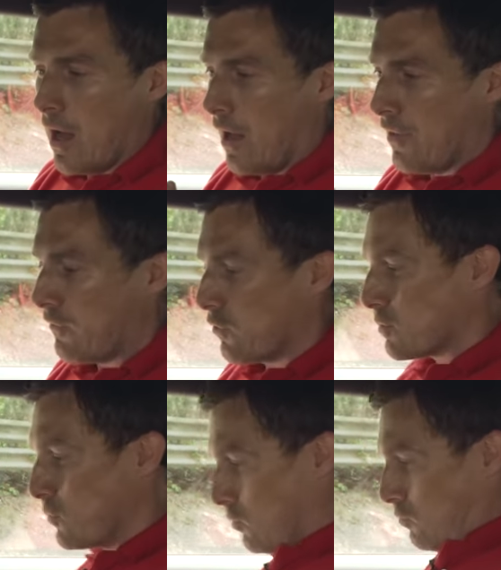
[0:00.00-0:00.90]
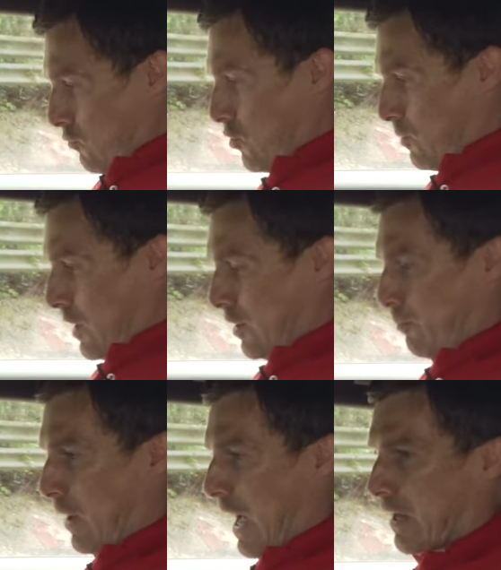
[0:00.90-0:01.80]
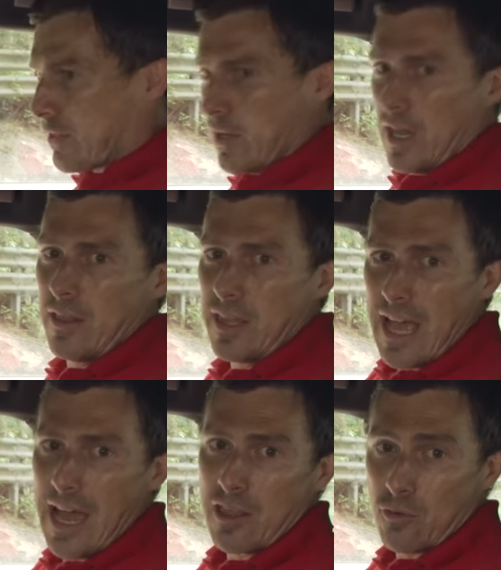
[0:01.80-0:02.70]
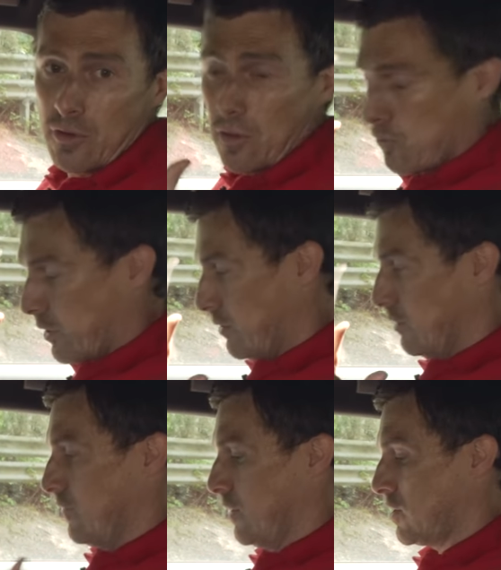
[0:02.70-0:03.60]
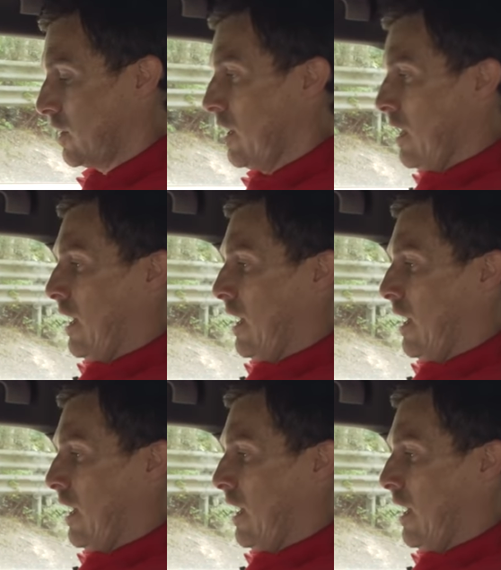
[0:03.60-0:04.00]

and therefore there's more room in the back than in the A3, the three-door version.